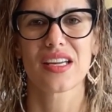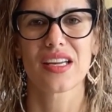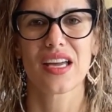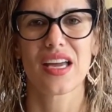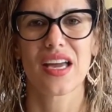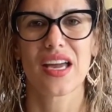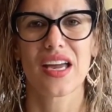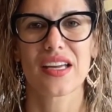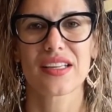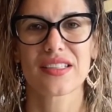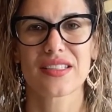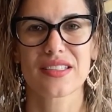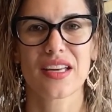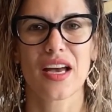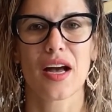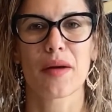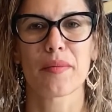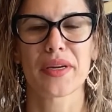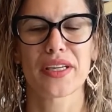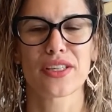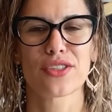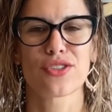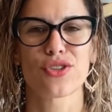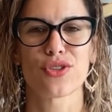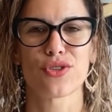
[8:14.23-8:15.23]
is coming
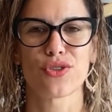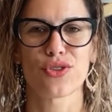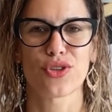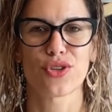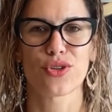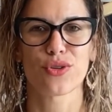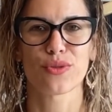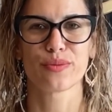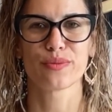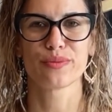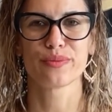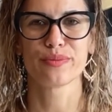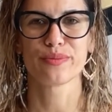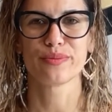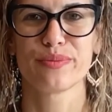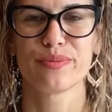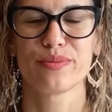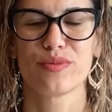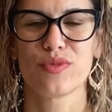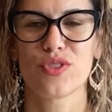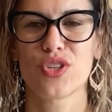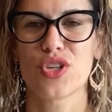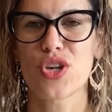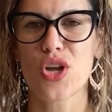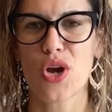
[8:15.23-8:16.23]
to you.
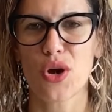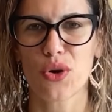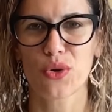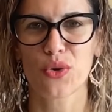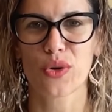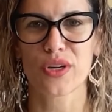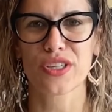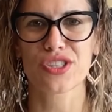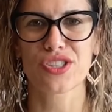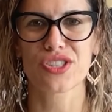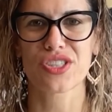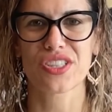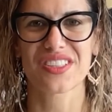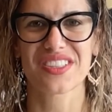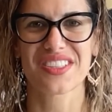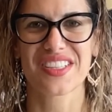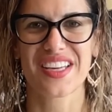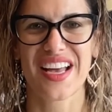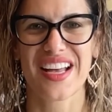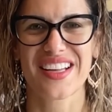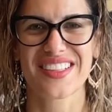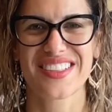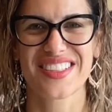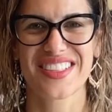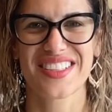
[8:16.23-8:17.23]
No questions
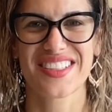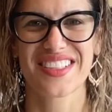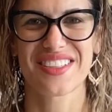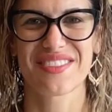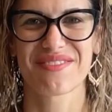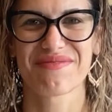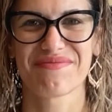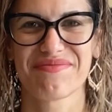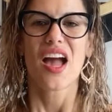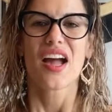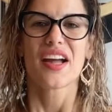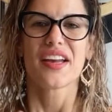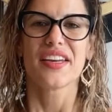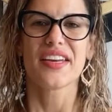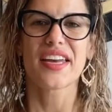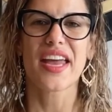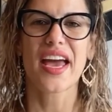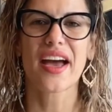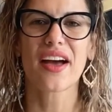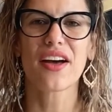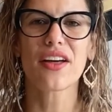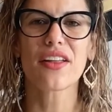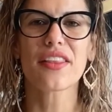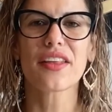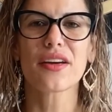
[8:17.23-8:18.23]
asked.
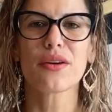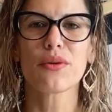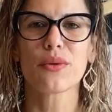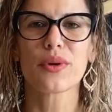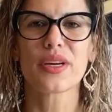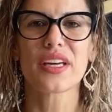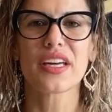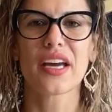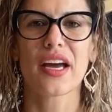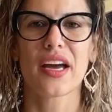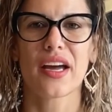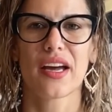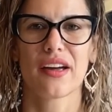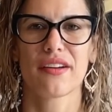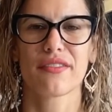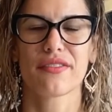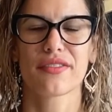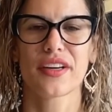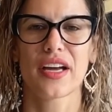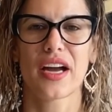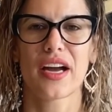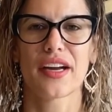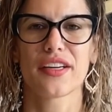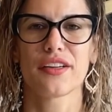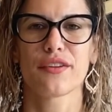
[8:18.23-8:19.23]
Now that we have
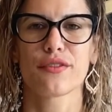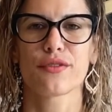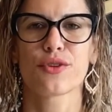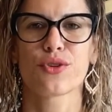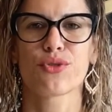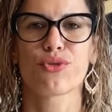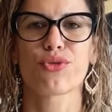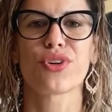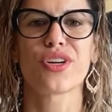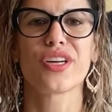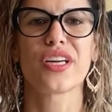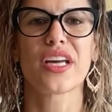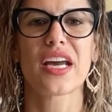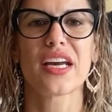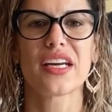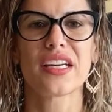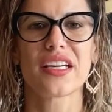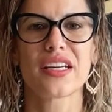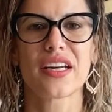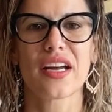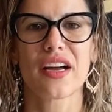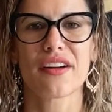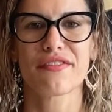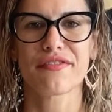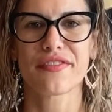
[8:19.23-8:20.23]
kind of created
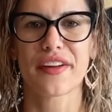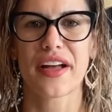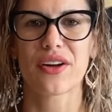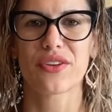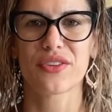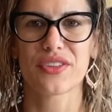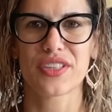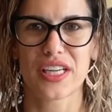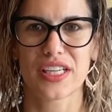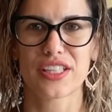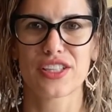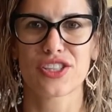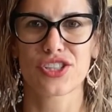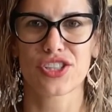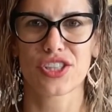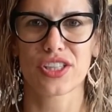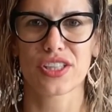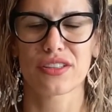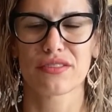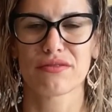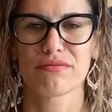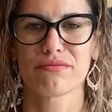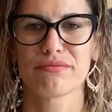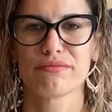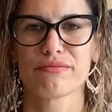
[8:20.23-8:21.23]
a foundation
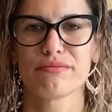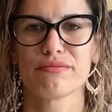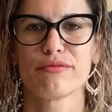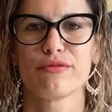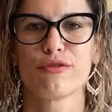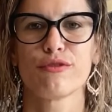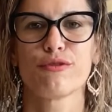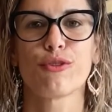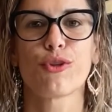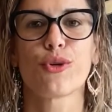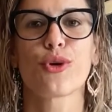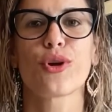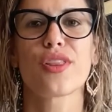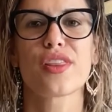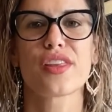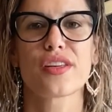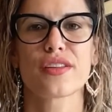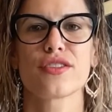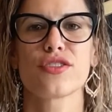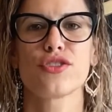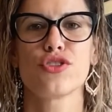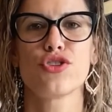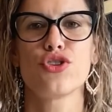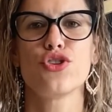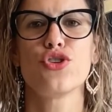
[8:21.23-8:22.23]
for this
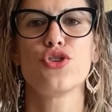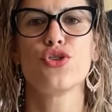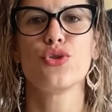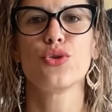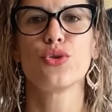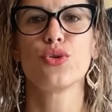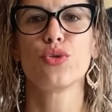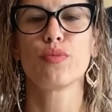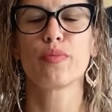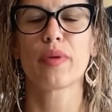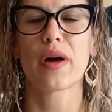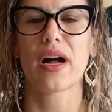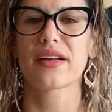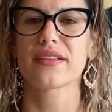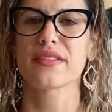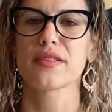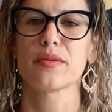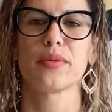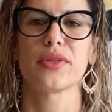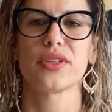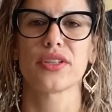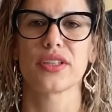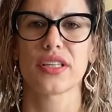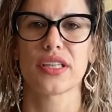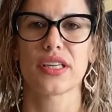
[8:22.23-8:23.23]
new
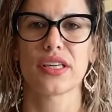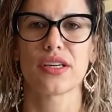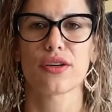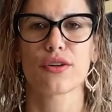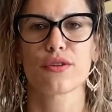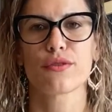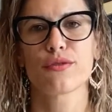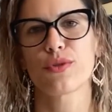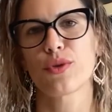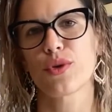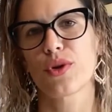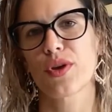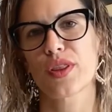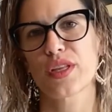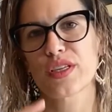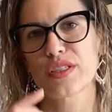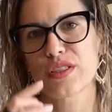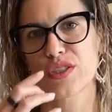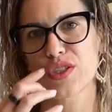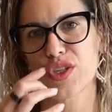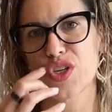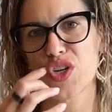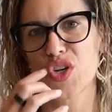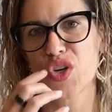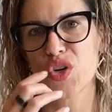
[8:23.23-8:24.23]
possibility or for this
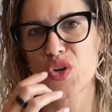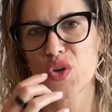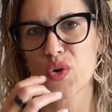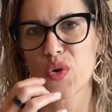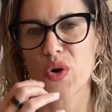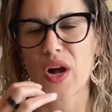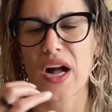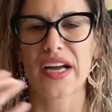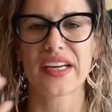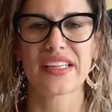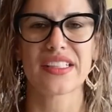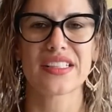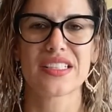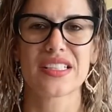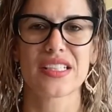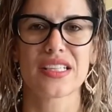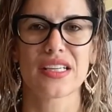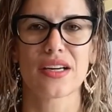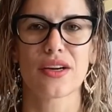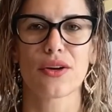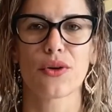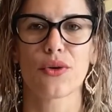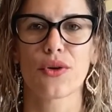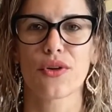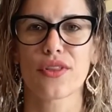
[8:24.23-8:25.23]
new idea
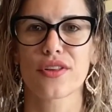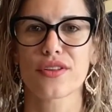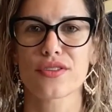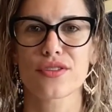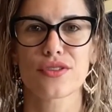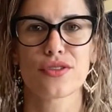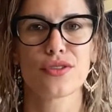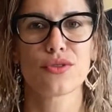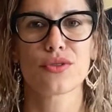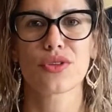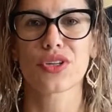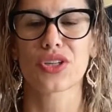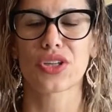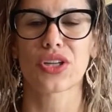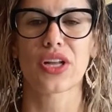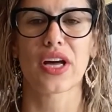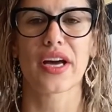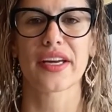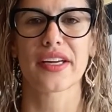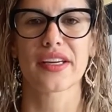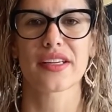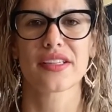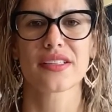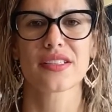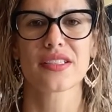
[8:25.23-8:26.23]
or this new
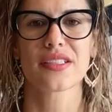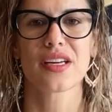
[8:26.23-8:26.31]
client,